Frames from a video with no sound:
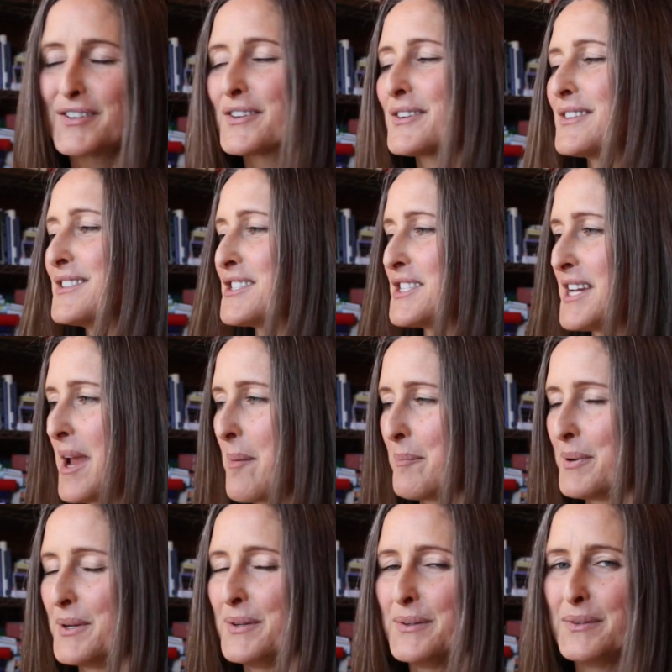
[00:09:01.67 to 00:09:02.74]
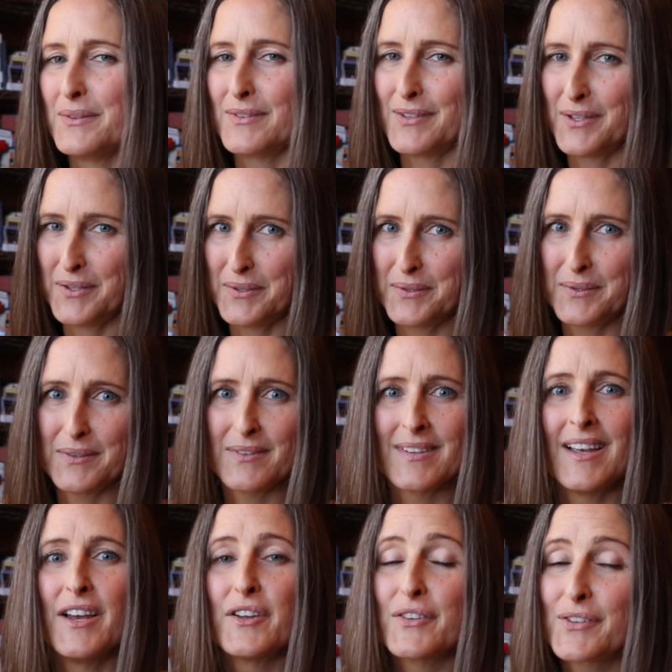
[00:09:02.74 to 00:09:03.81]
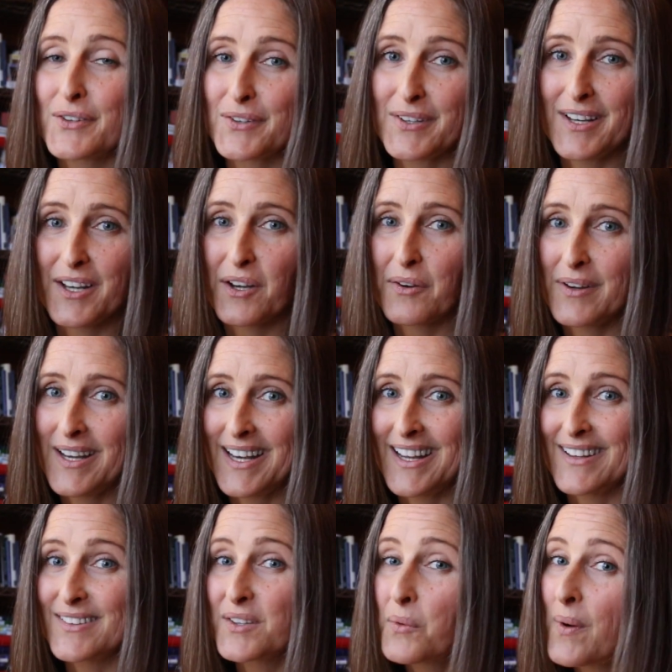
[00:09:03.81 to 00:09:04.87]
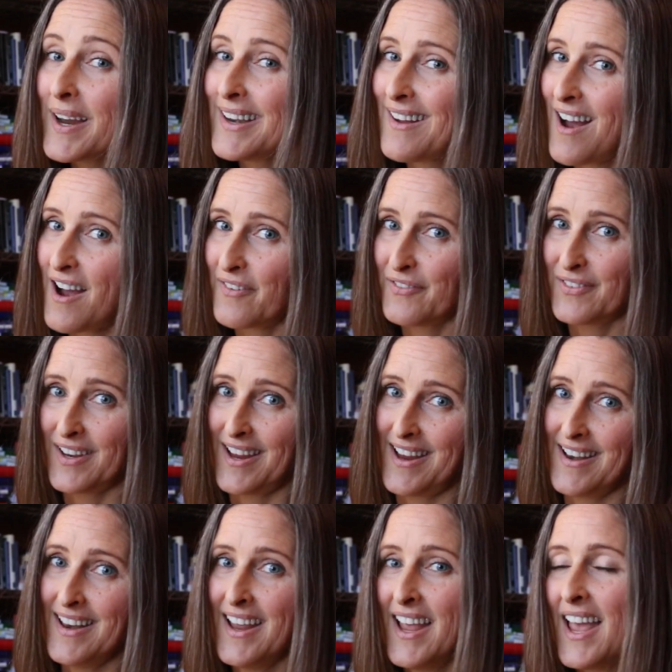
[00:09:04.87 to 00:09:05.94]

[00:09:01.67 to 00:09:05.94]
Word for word: certain shampoos use certain ingredients quite often.